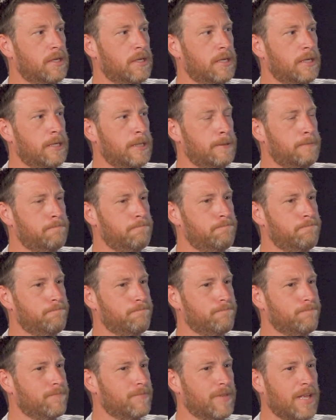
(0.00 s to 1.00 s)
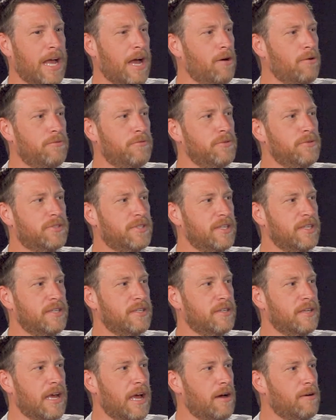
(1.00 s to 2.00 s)
How have you
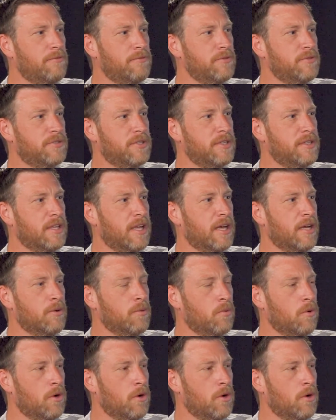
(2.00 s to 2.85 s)
seen that work?